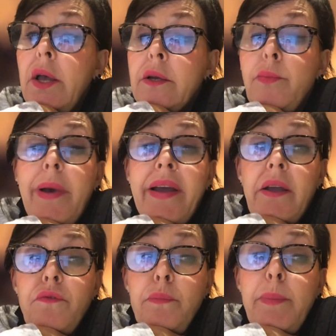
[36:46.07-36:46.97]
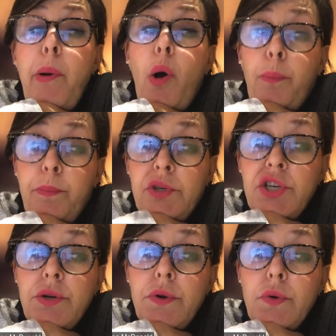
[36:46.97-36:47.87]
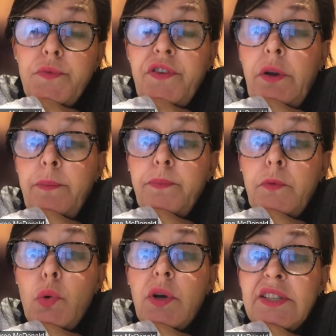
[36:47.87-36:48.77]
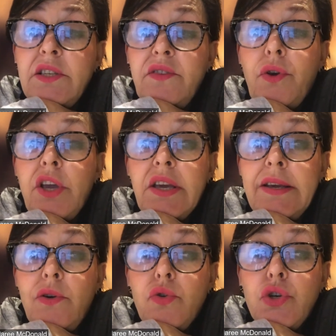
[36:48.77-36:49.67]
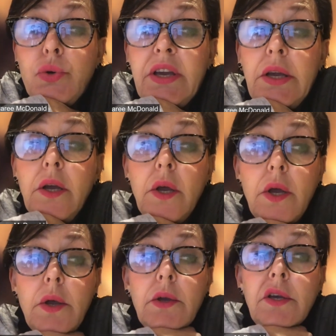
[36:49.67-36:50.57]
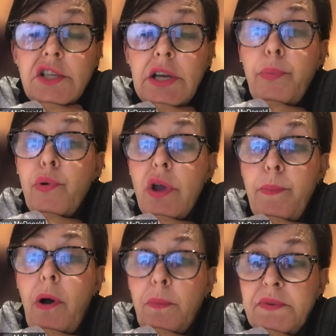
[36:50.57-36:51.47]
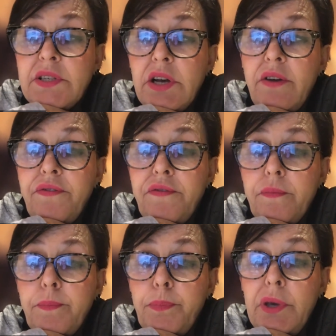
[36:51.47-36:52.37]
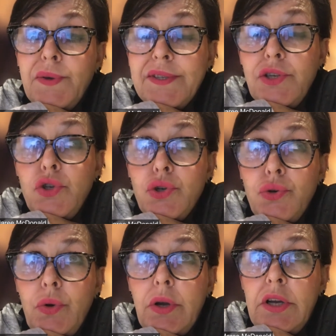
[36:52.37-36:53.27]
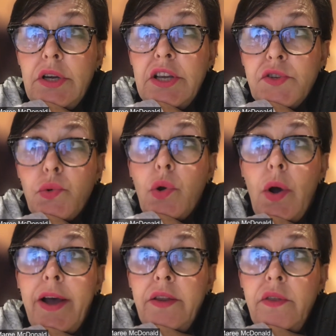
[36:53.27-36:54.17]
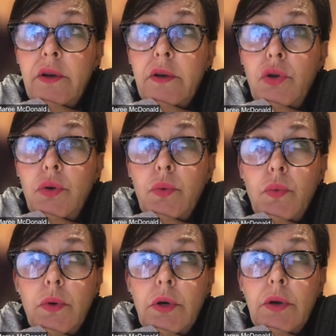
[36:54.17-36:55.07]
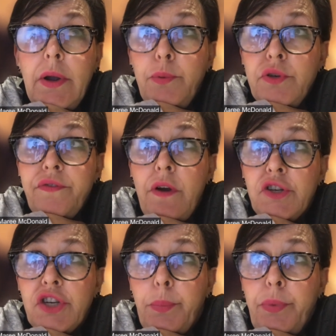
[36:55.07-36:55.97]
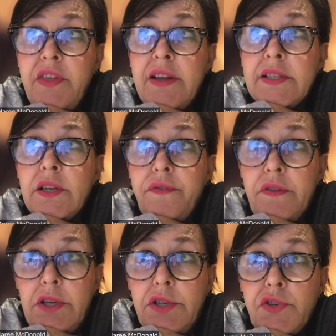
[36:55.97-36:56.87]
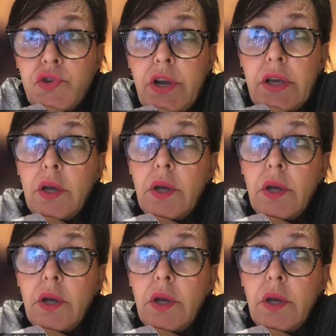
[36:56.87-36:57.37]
And it may even be pop material. Philip Quast is very keen on doing contemporary pop stuff, because it is required that you are able to front up with that stuff in the industry.